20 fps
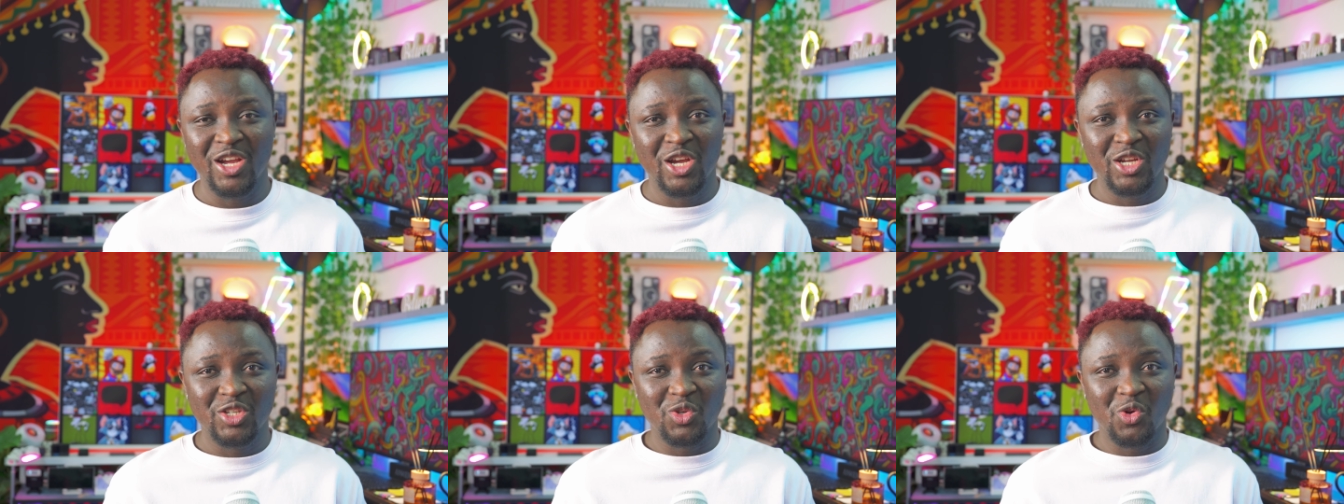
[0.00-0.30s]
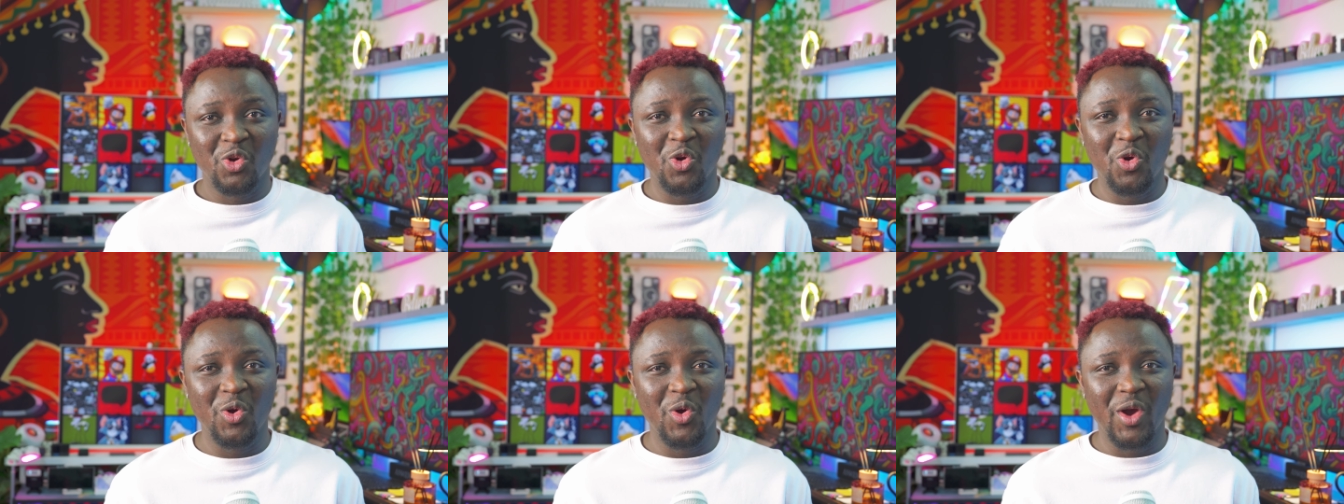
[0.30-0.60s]

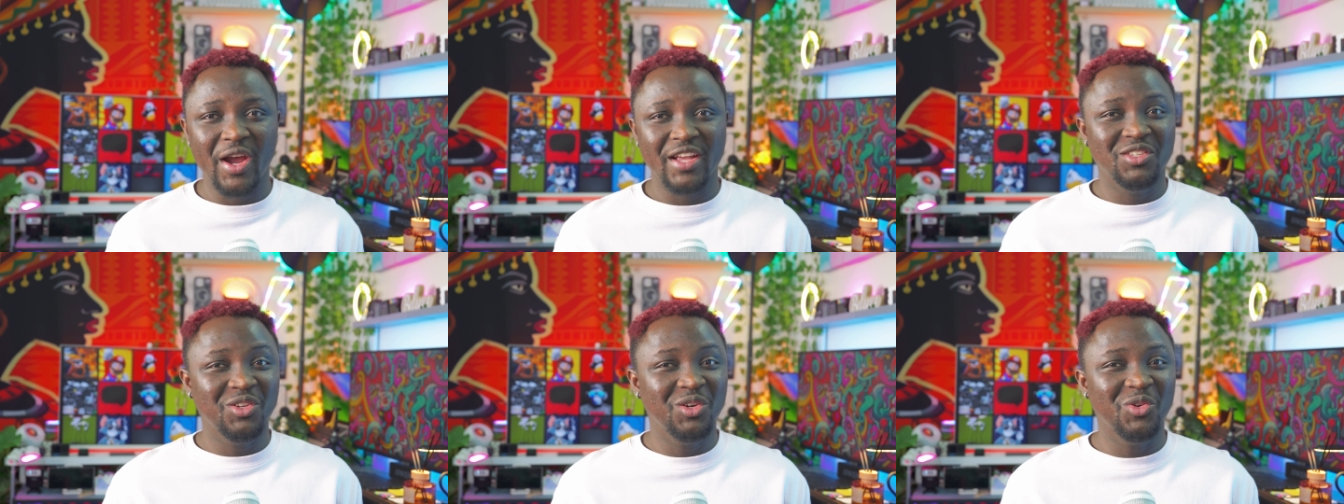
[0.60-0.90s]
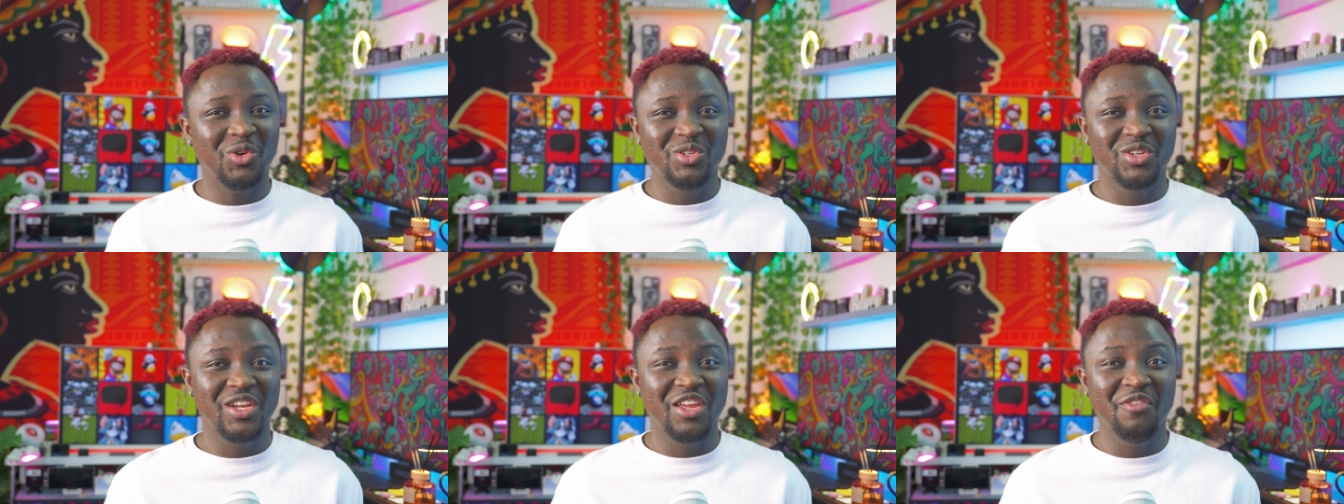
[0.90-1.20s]
So it's not
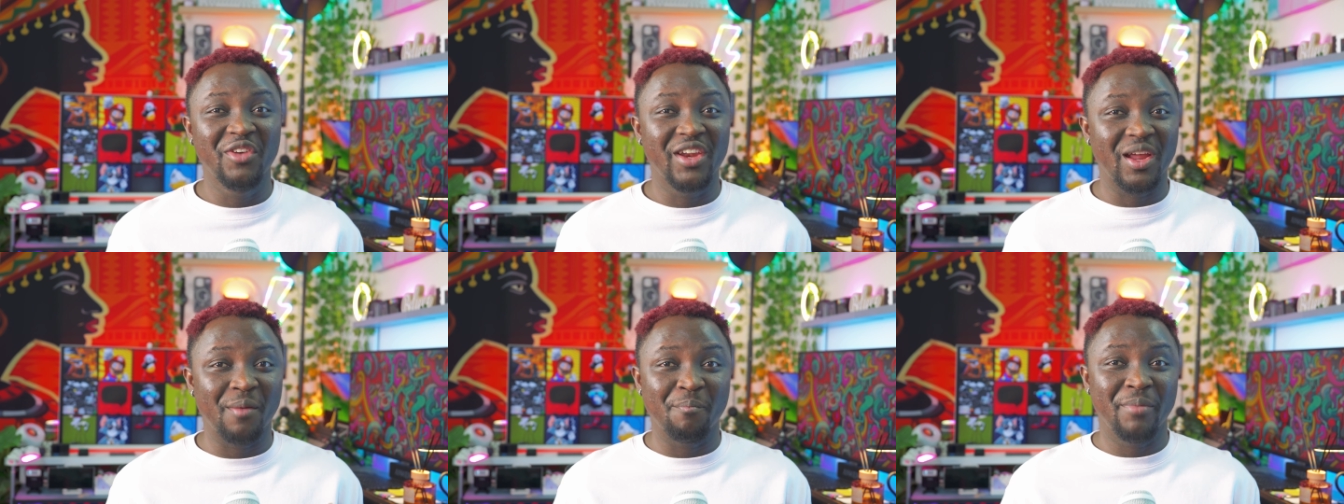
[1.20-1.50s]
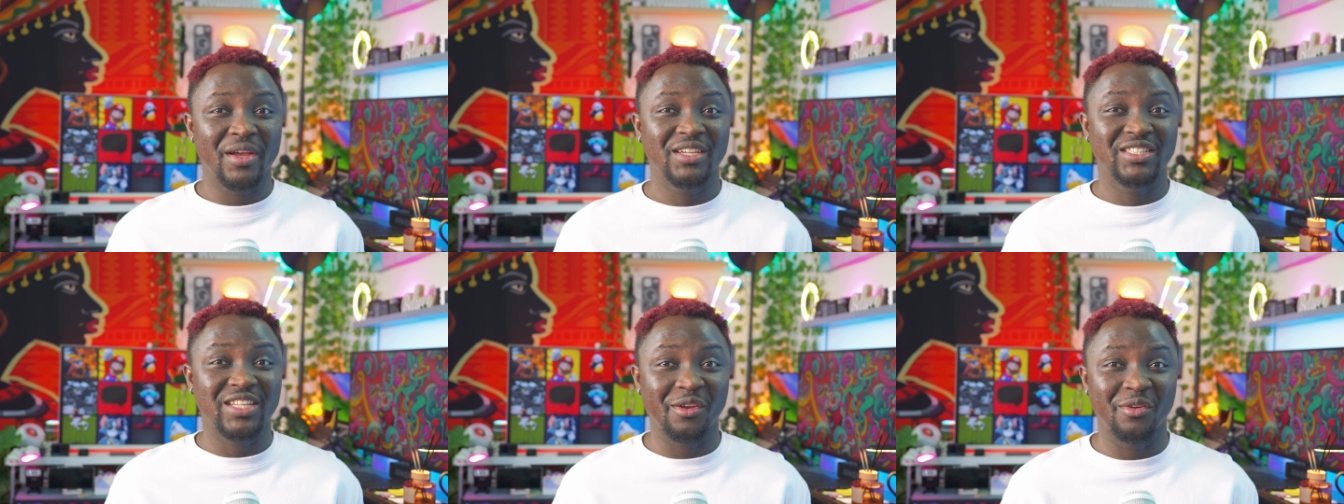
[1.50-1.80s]
going to give you the
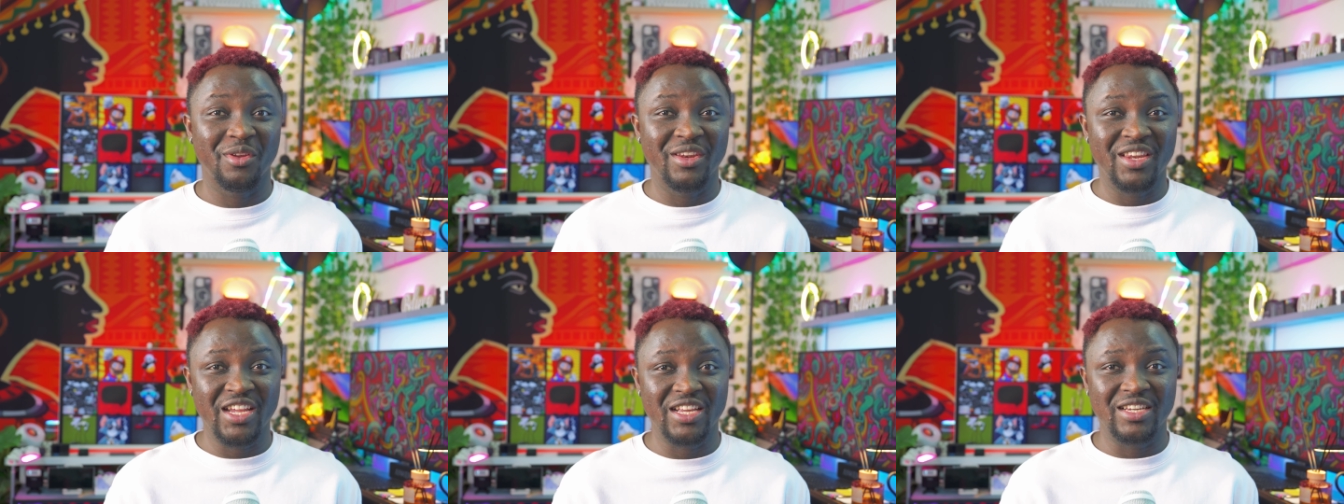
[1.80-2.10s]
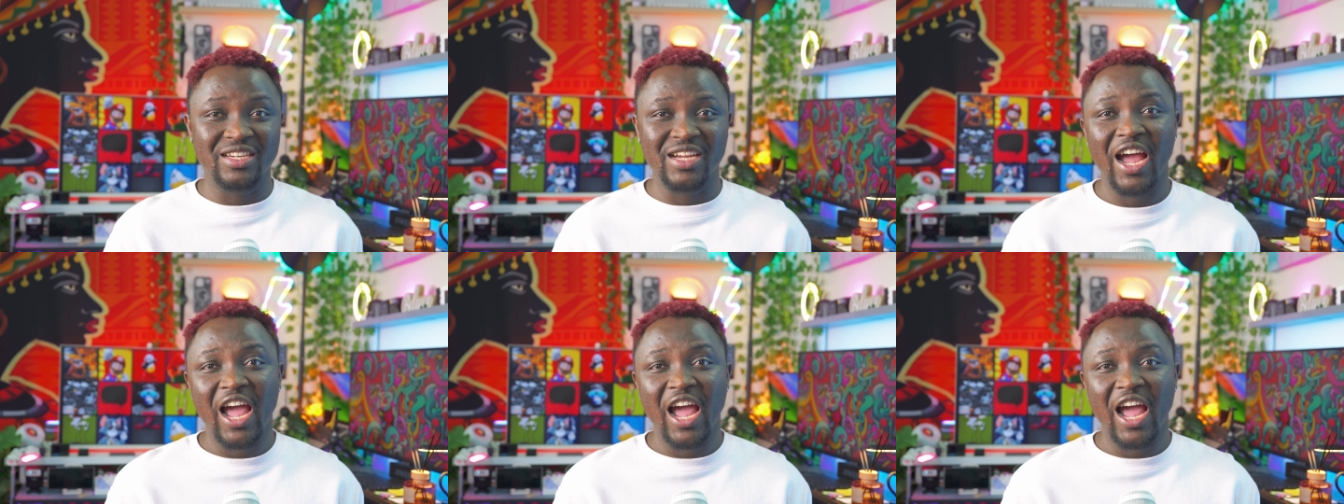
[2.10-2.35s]
best that you need.